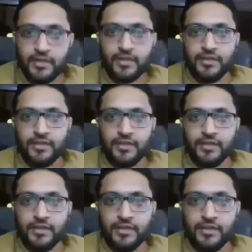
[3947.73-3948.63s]
There
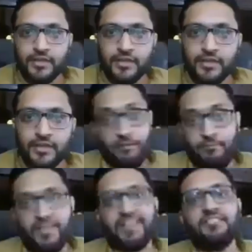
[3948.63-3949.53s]
are the, the
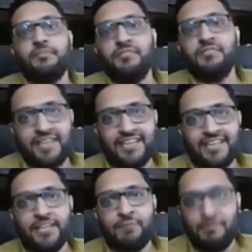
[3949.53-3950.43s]
biggest mistake
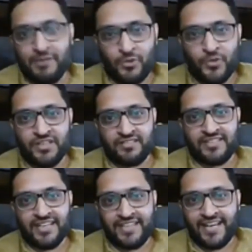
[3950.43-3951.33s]
that people do is
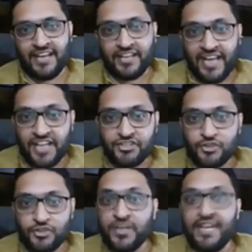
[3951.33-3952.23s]
that they get
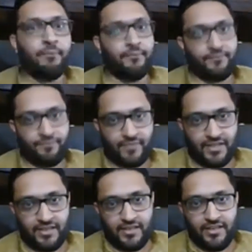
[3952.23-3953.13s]
attached to a name.
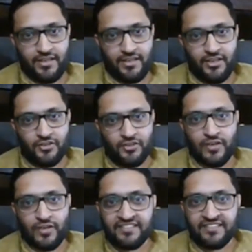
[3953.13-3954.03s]

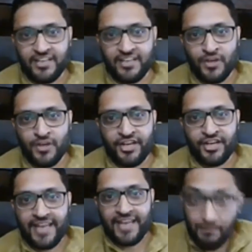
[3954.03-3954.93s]
So let's say you are
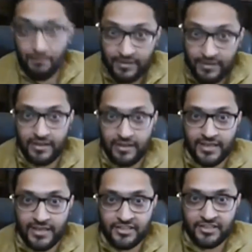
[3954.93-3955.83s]
trading Apple
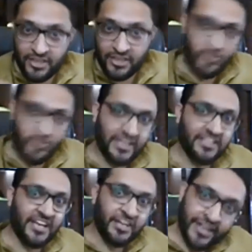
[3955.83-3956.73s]
they know that
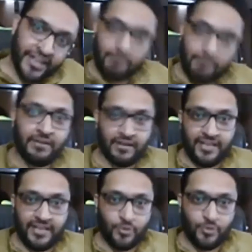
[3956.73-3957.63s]
they are trading Apple.
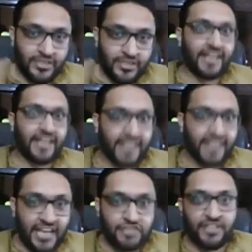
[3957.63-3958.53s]
You know, they get
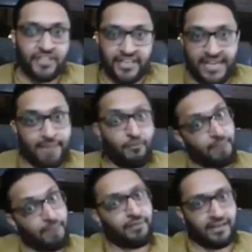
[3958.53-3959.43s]
attached with the name of
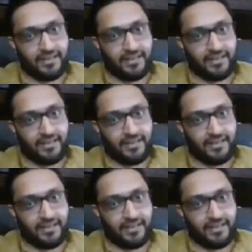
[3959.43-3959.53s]
Apple.